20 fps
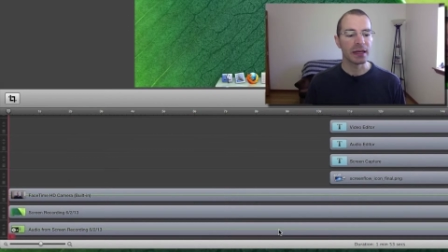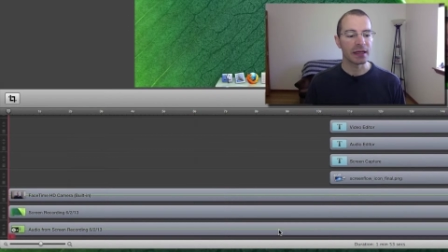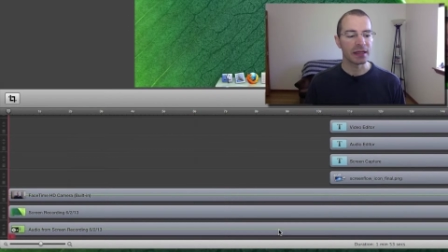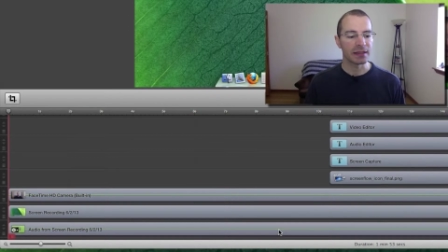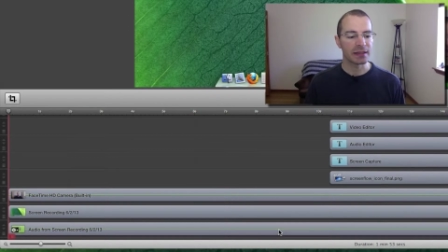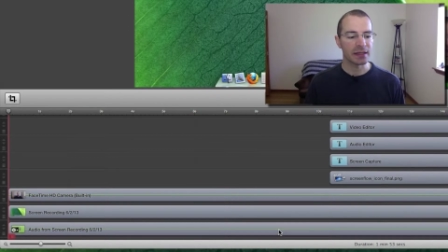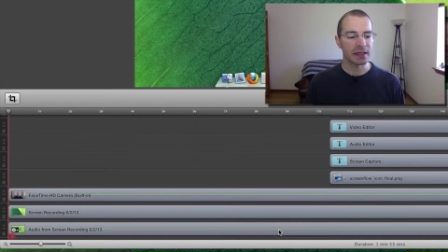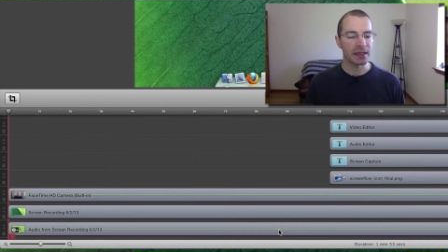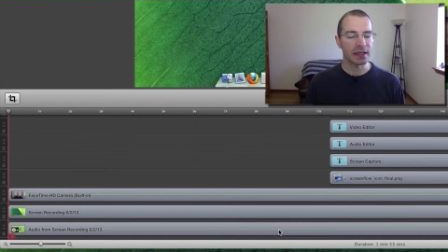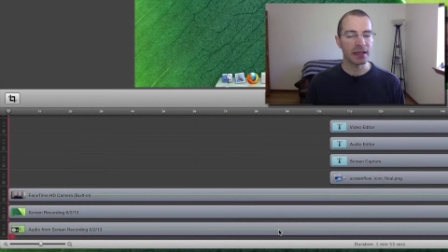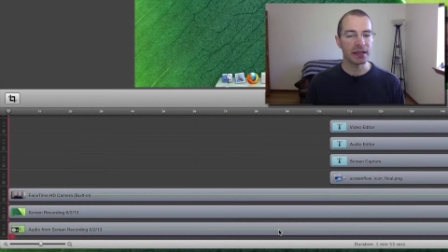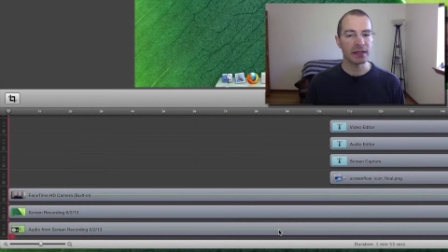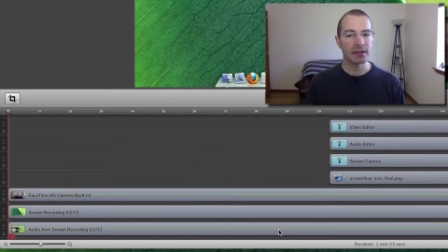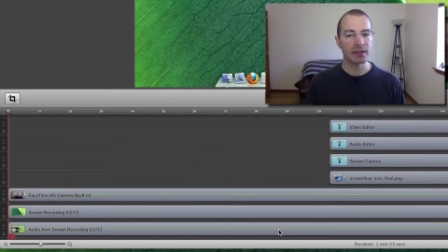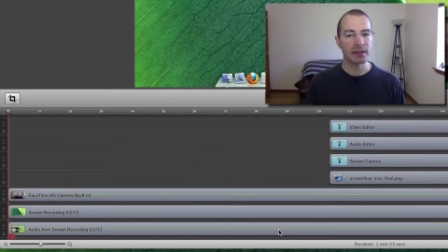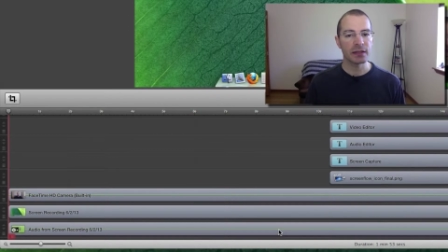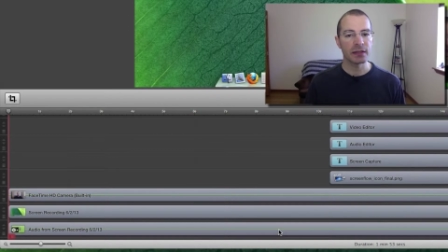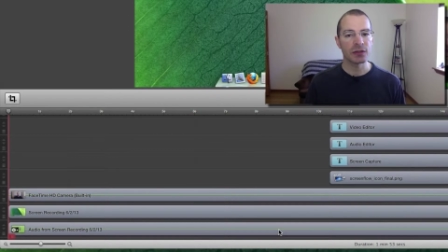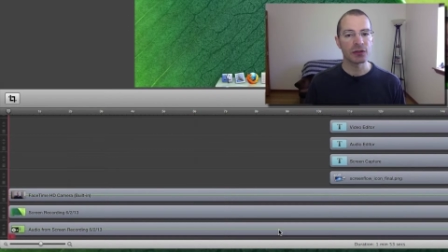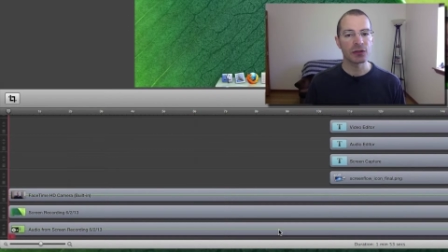it's
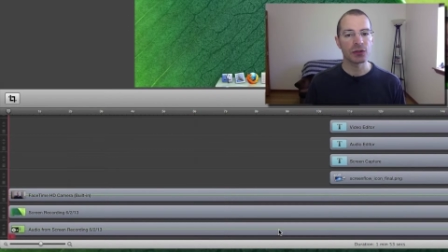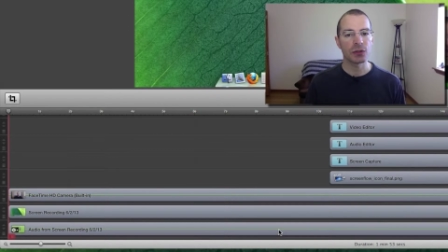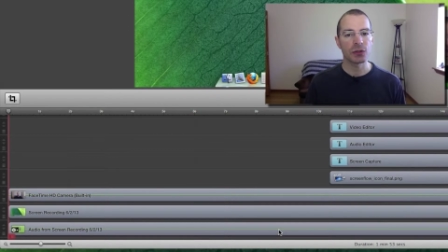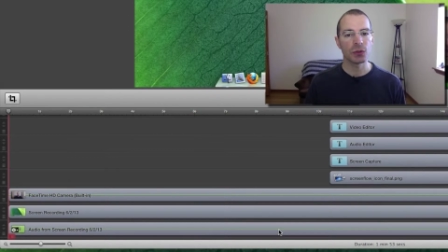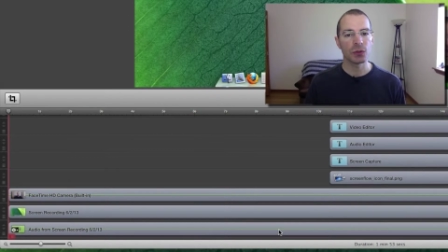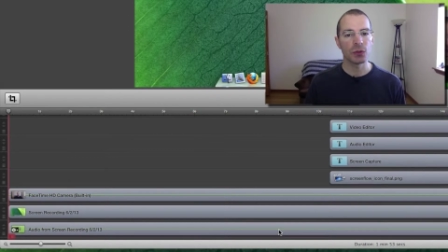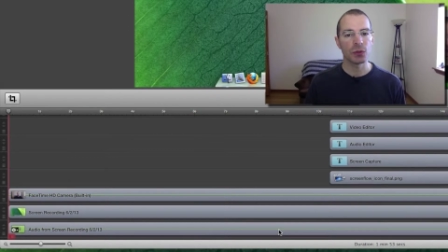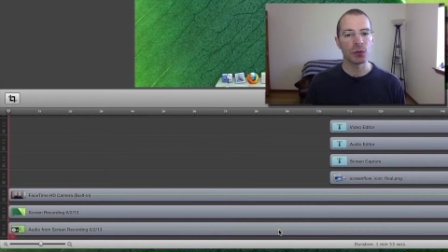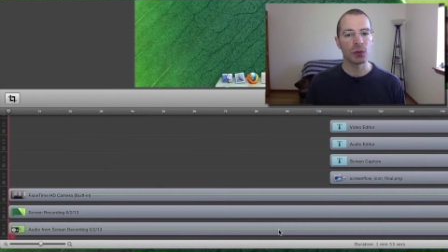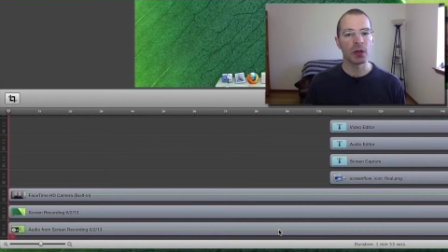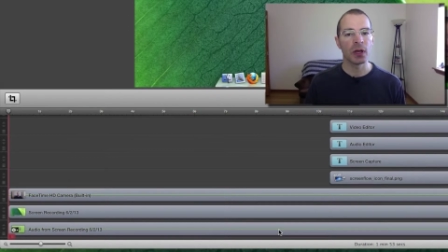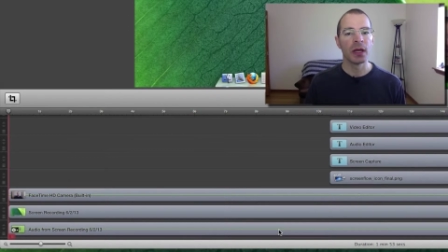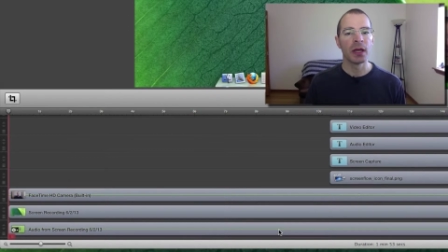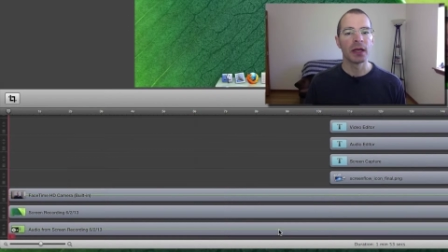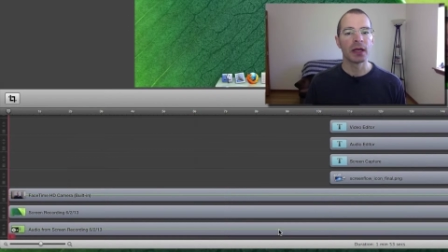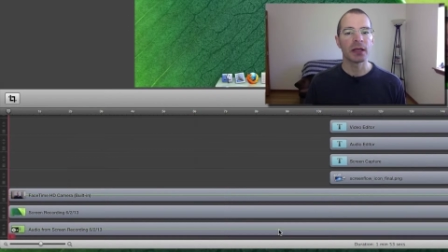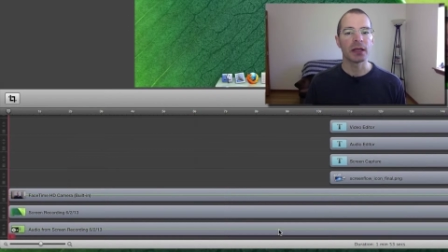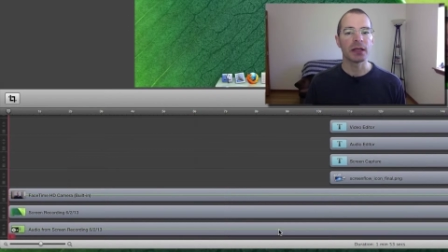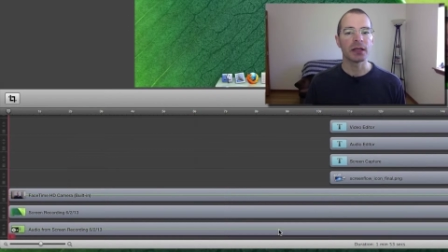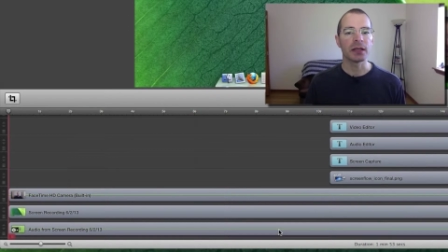easy to
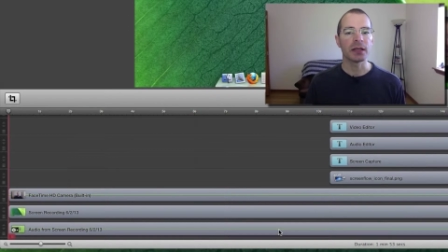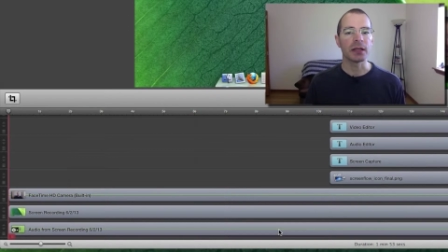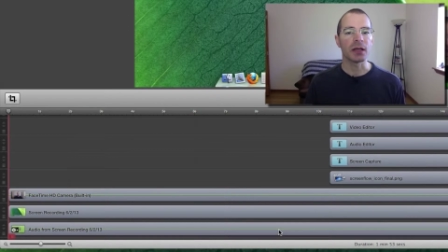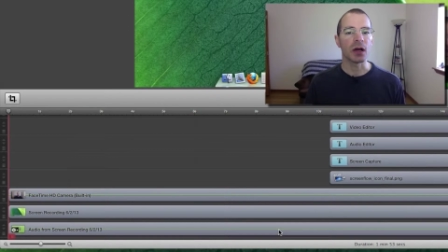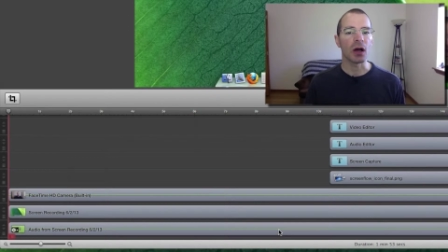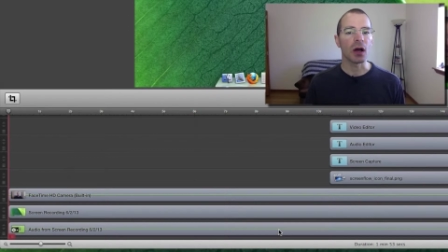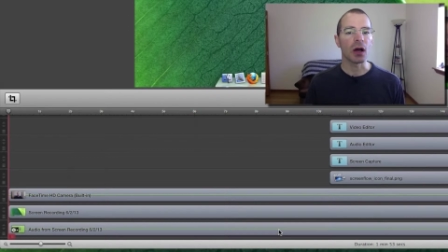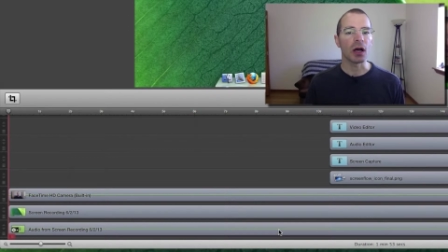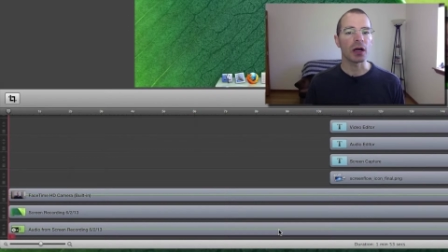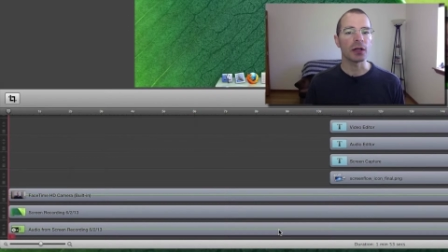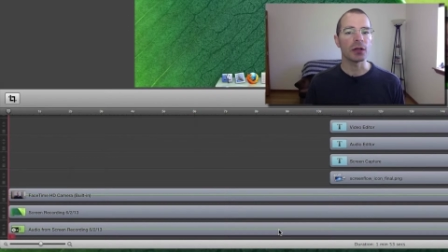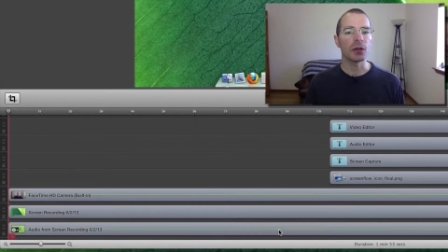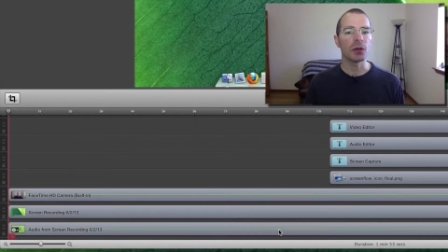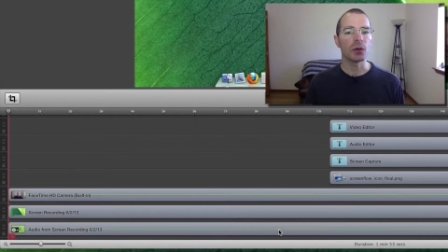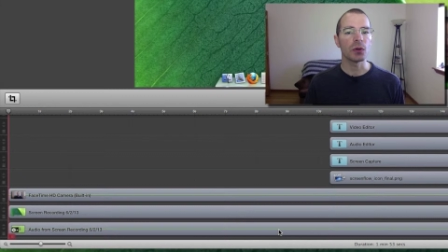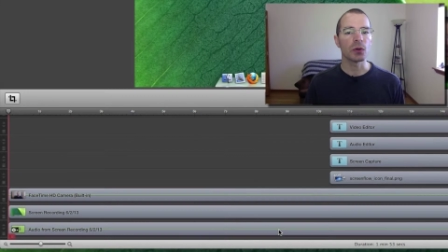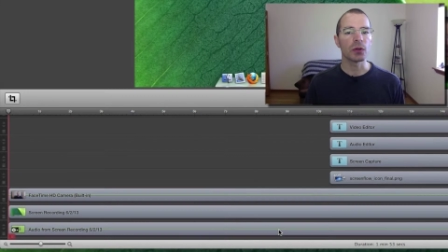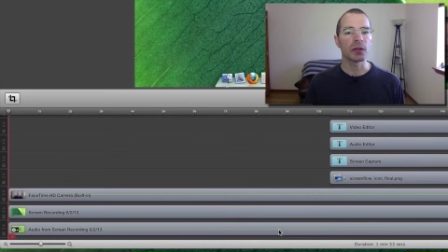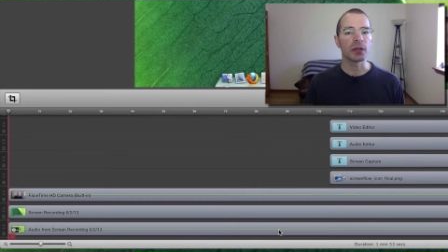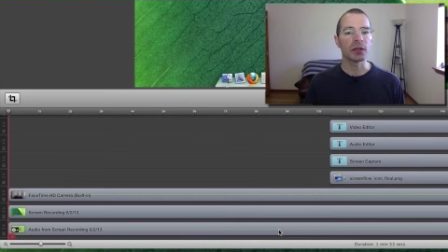get the
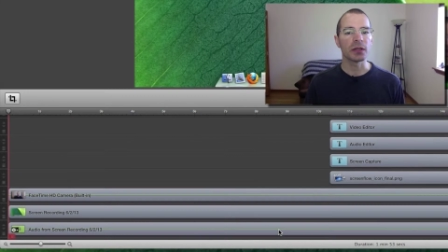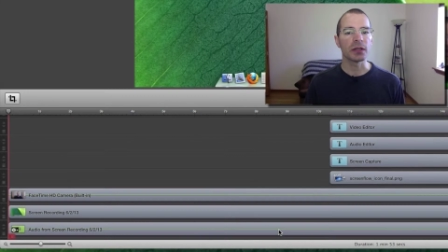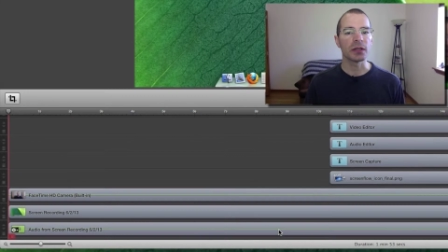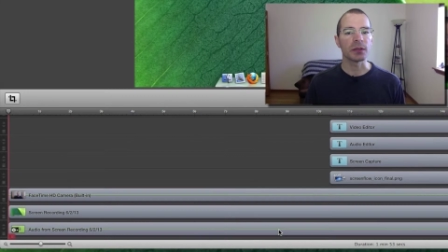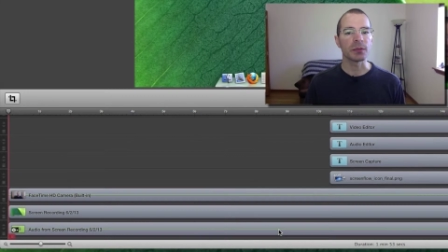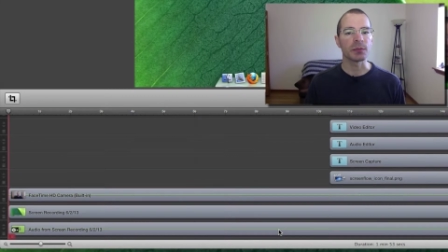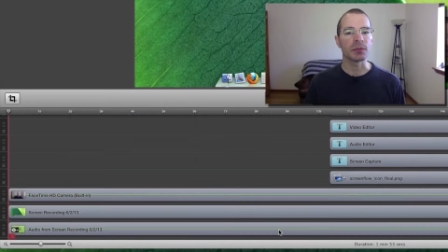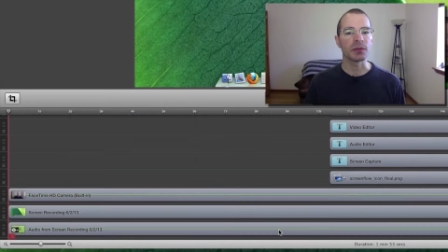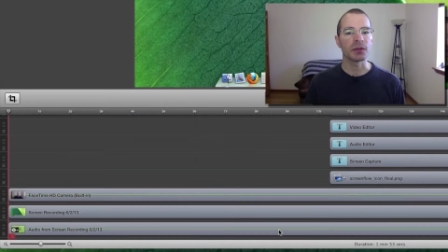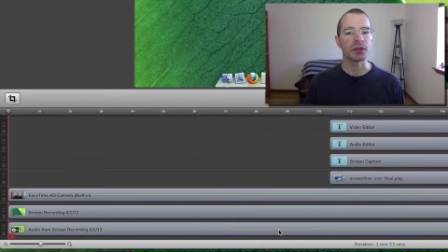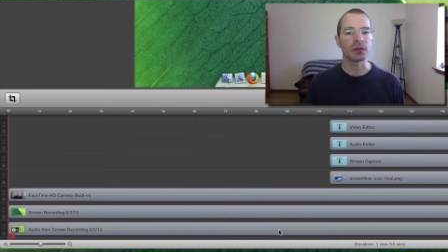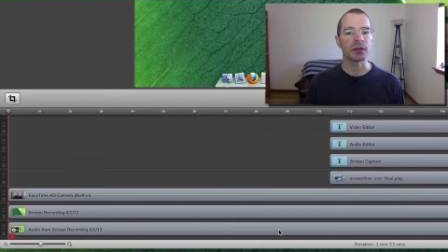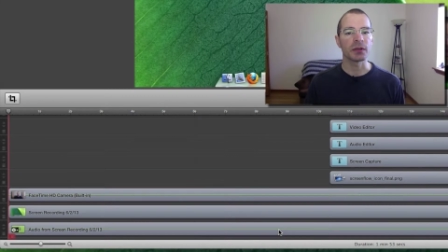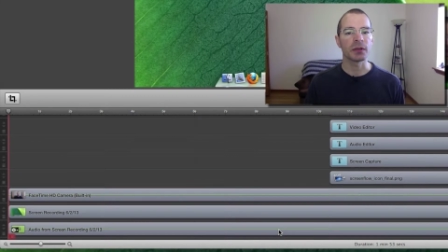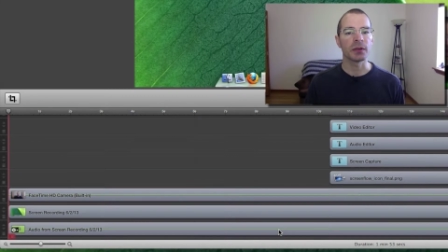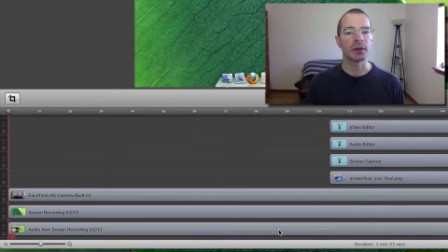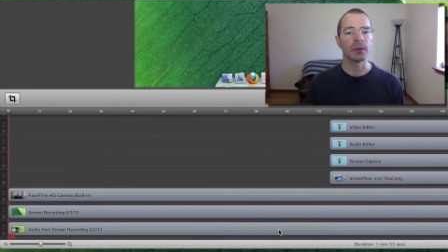audio clips